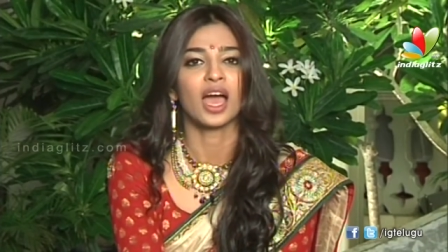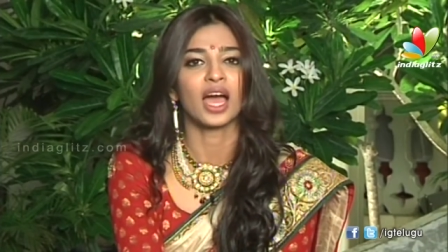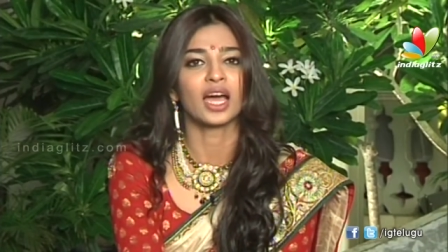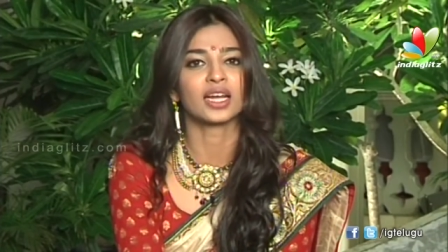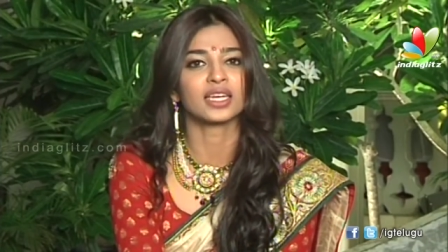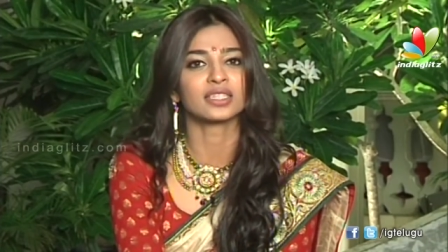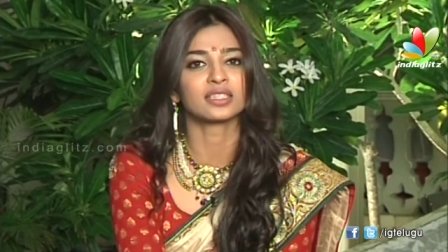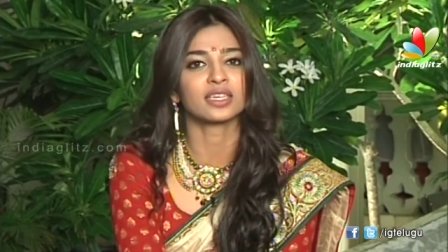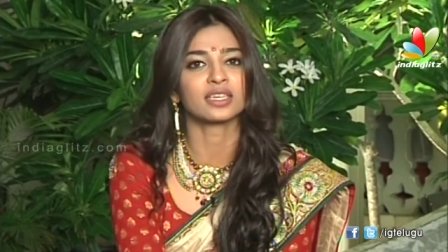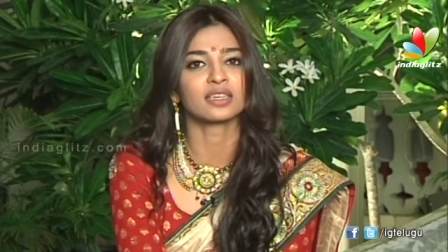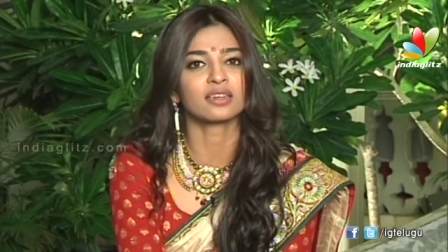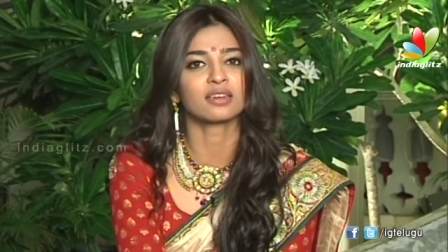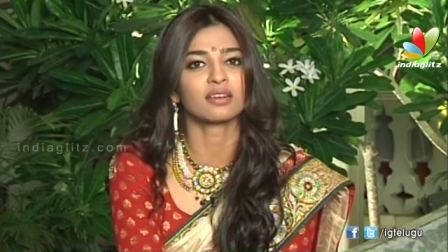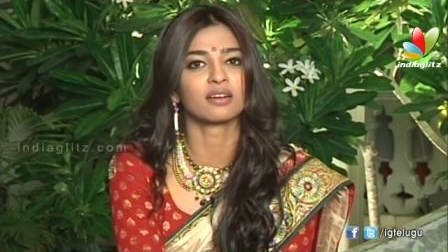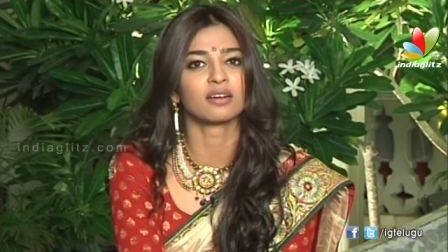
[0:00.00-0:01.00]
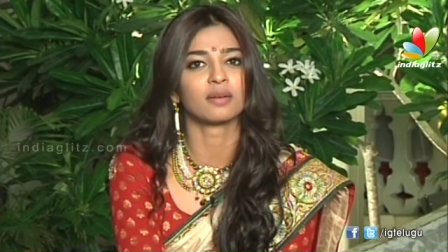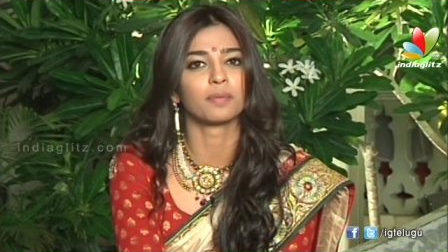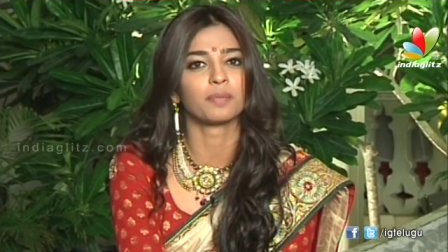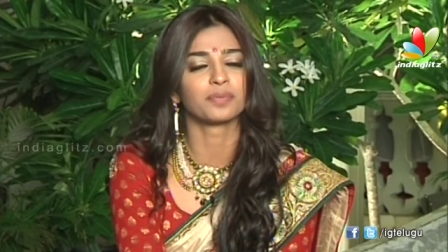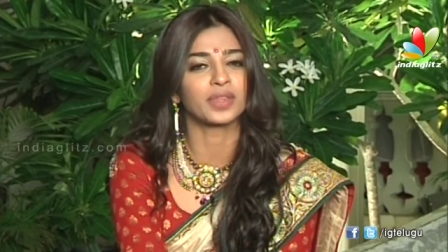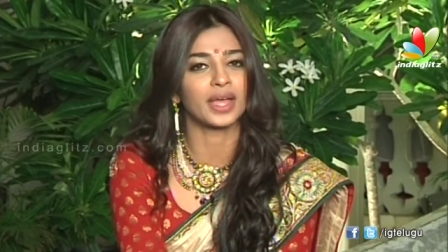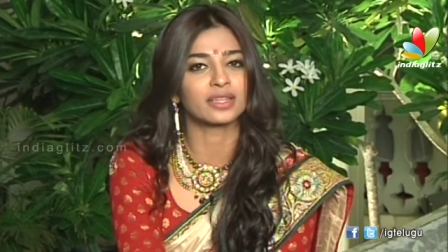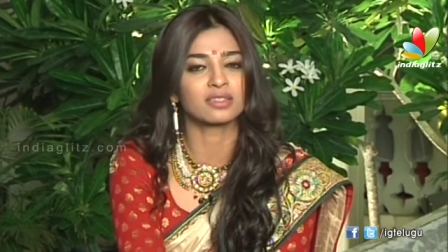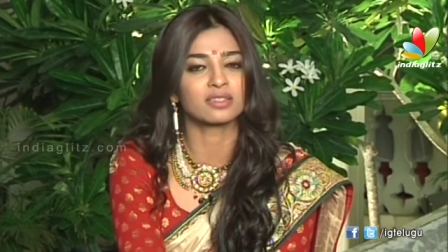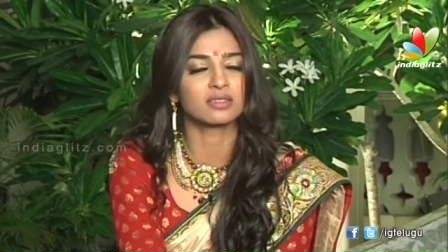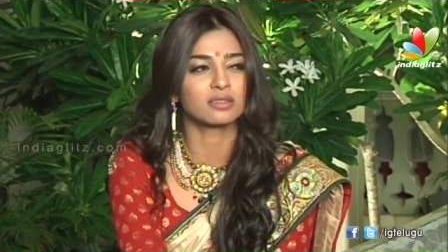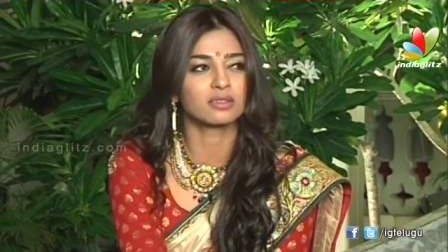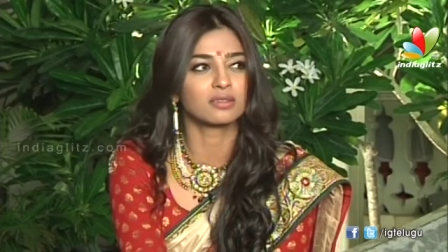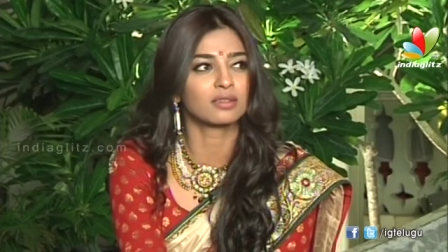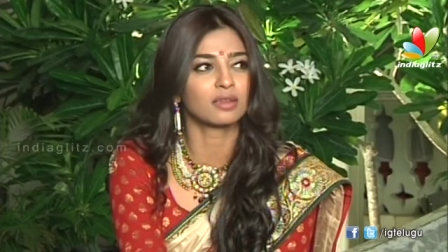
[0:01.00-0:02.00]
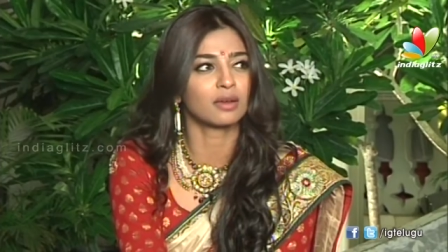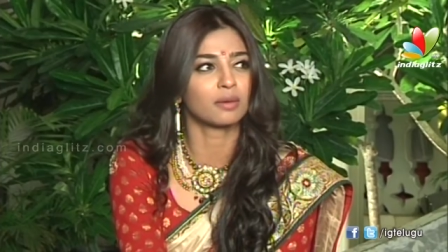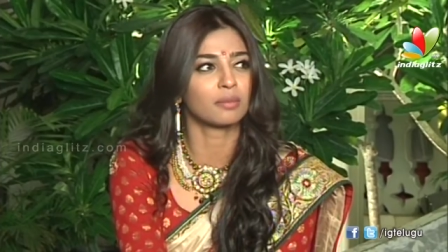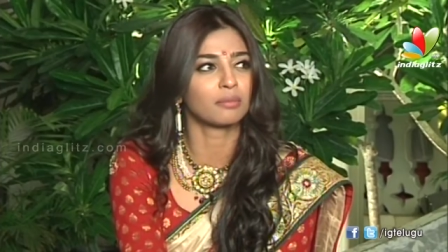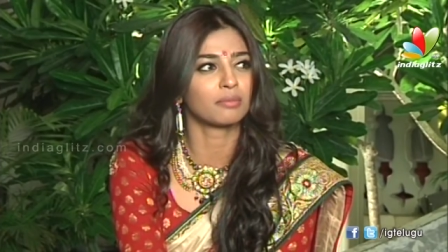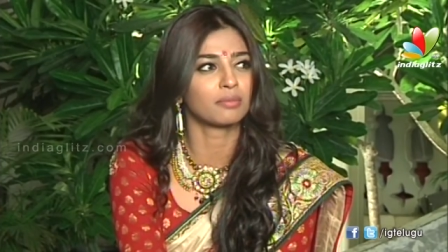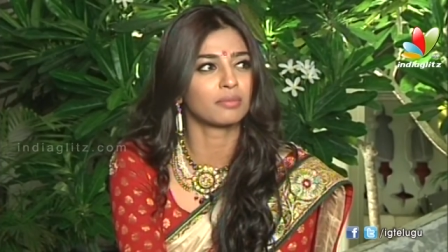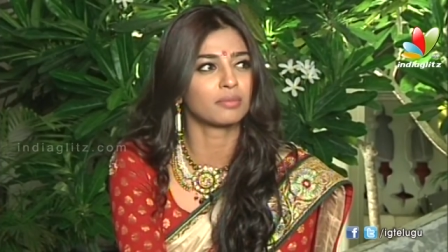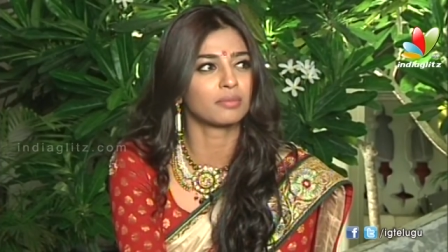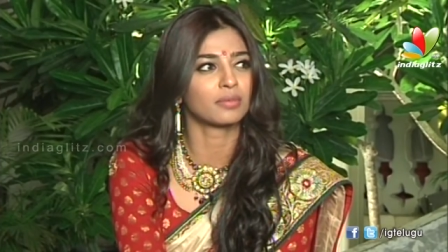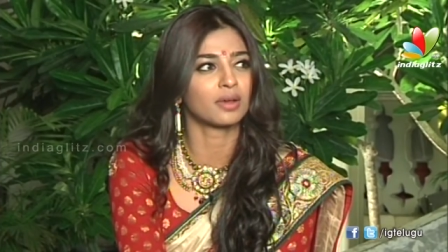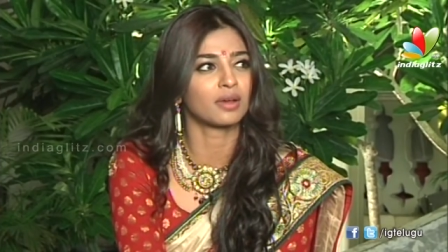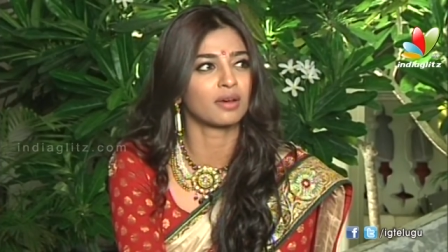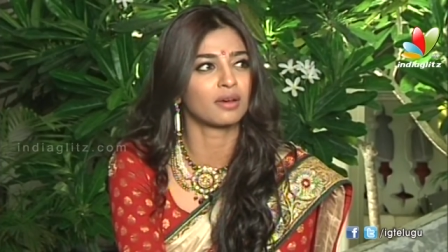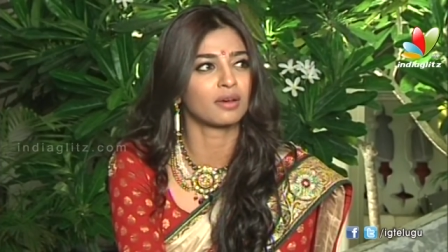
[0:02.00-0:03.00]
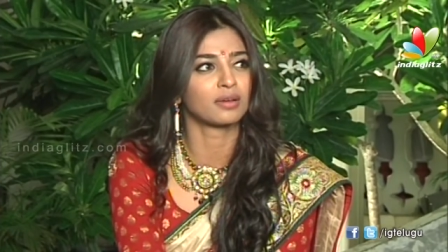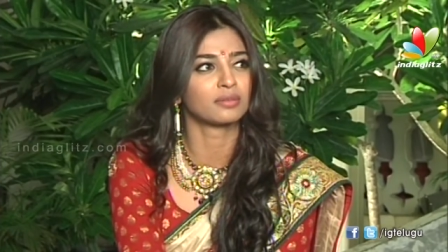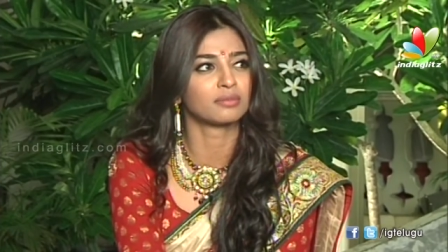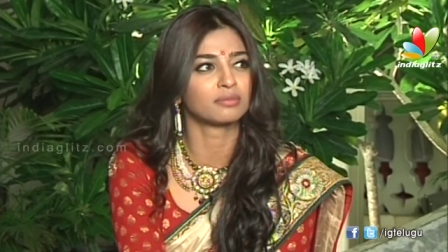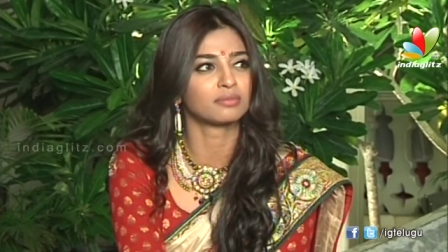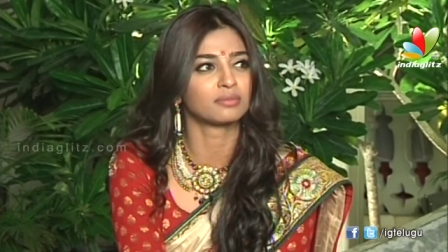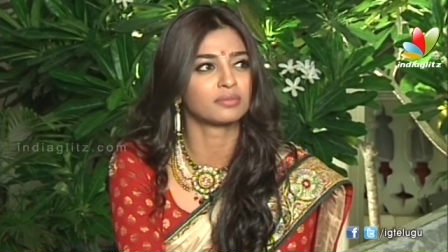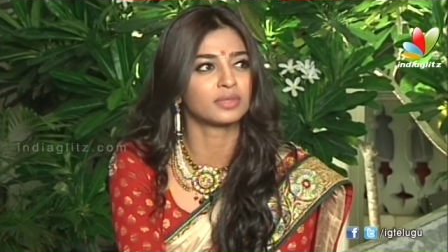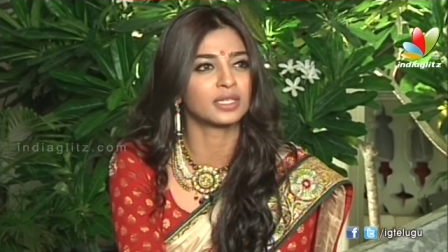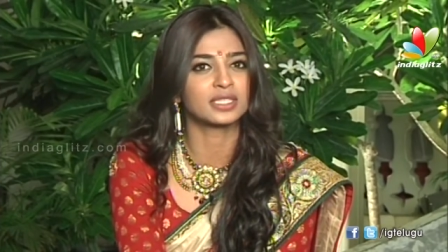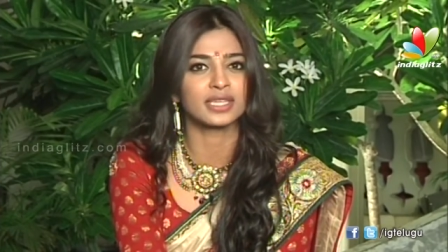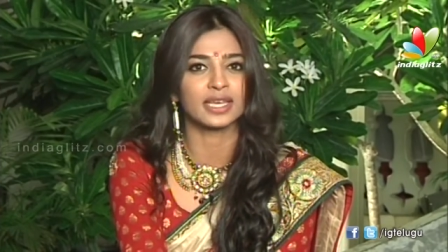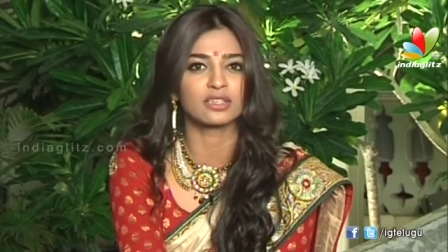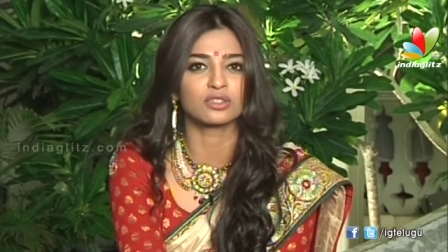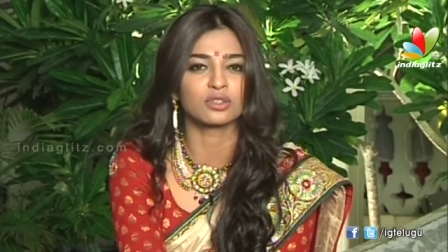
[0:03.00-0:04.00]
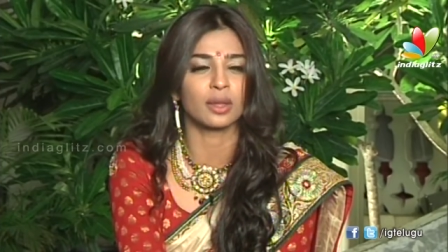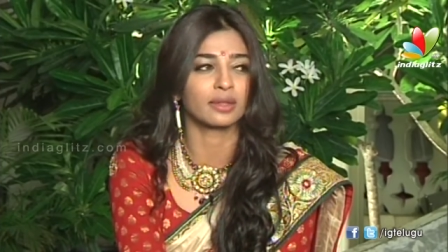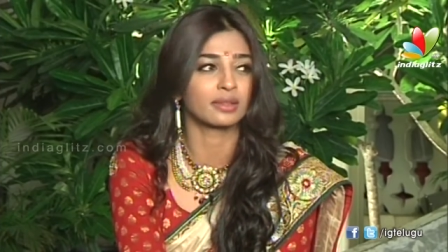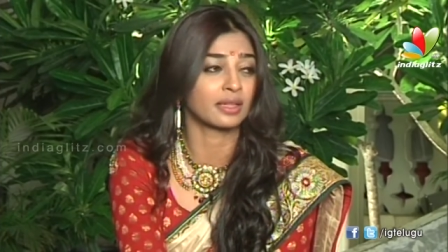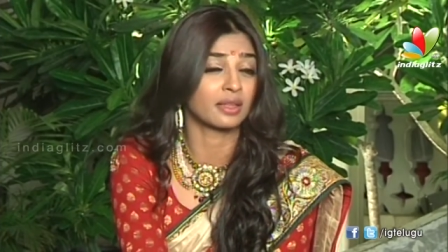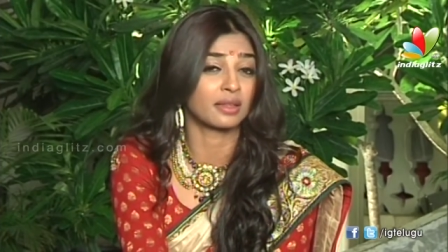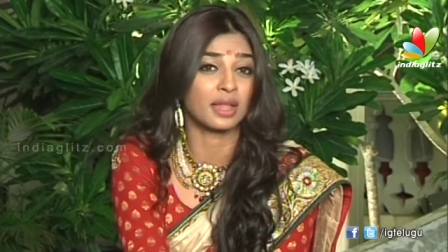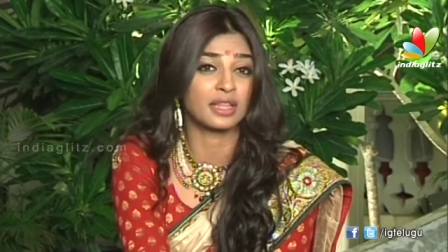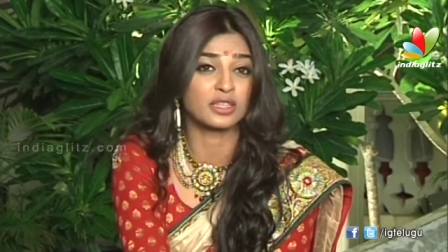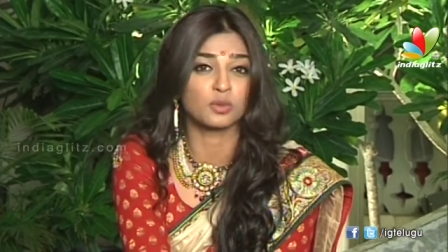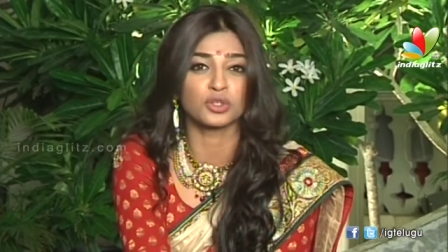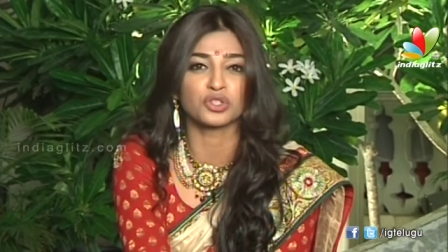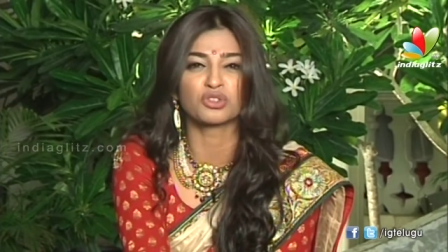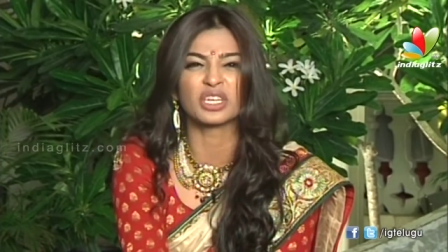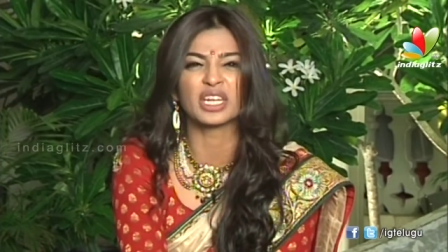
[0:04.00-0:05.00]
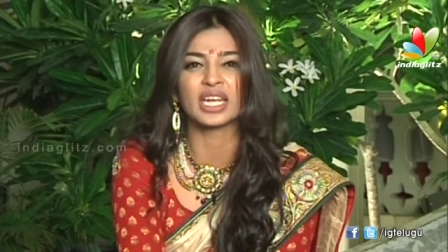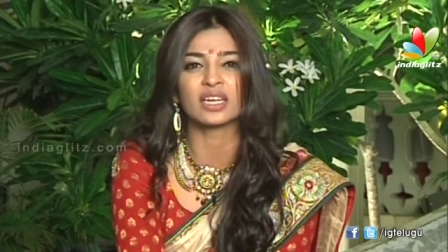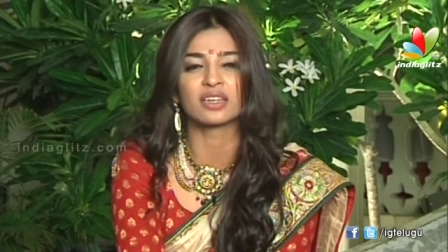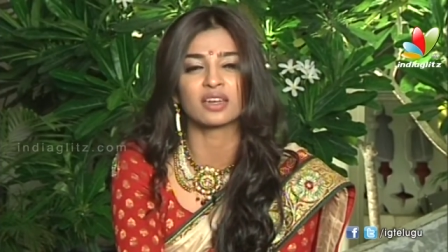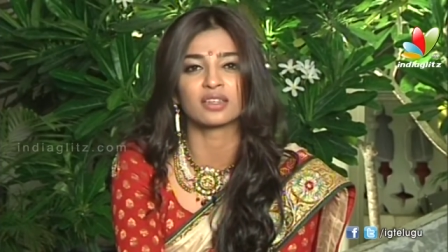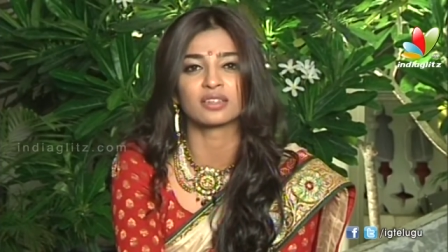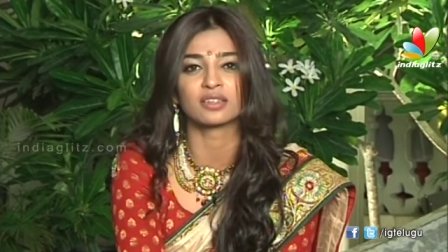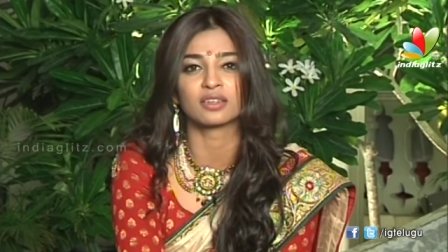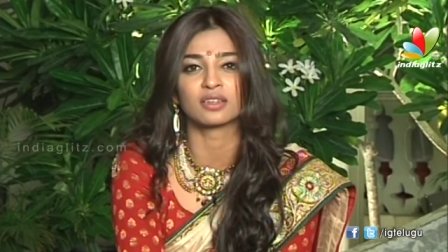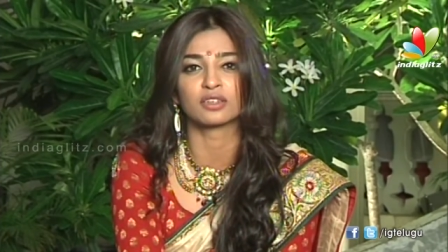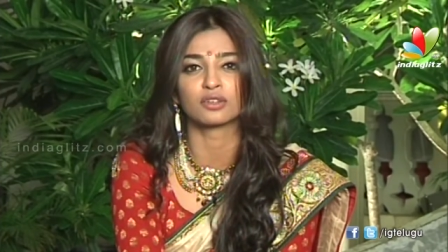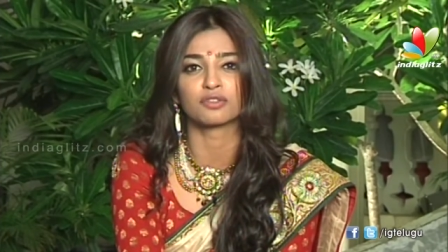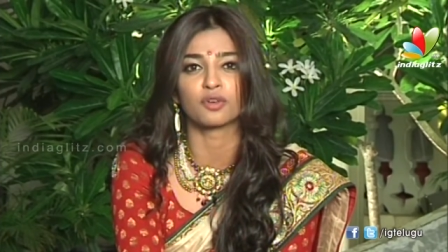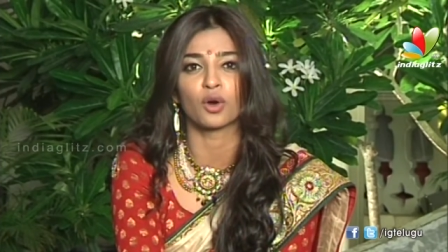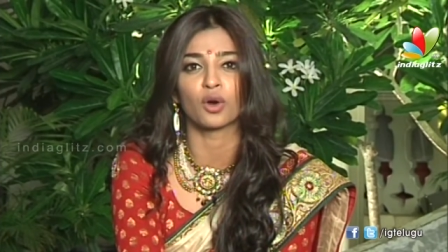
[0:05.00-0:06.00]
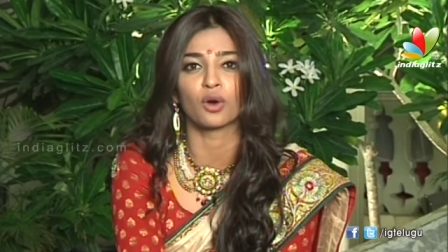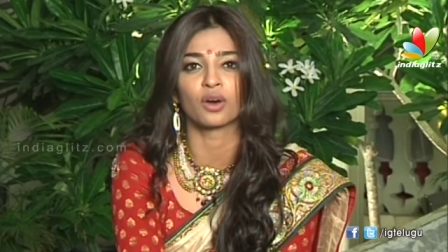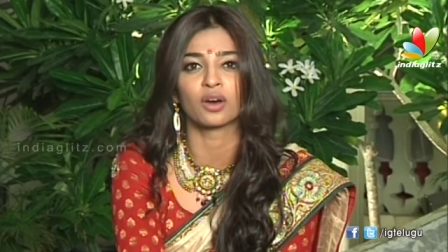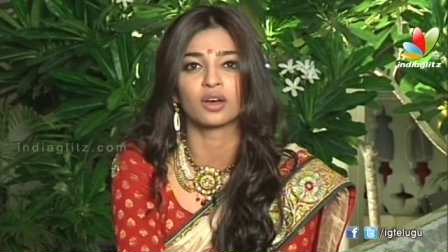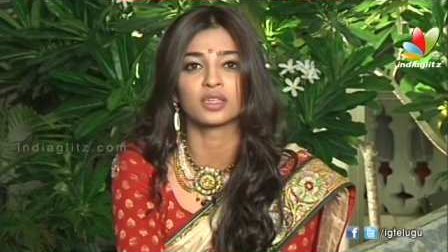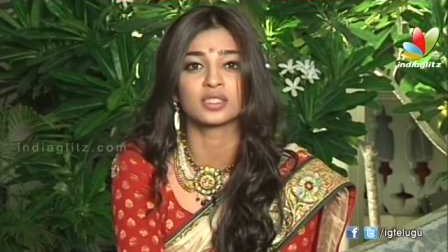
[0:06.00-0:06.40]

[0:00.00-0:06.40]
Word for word: And I think uh, that's the uh, essence, like that's what you need rather for a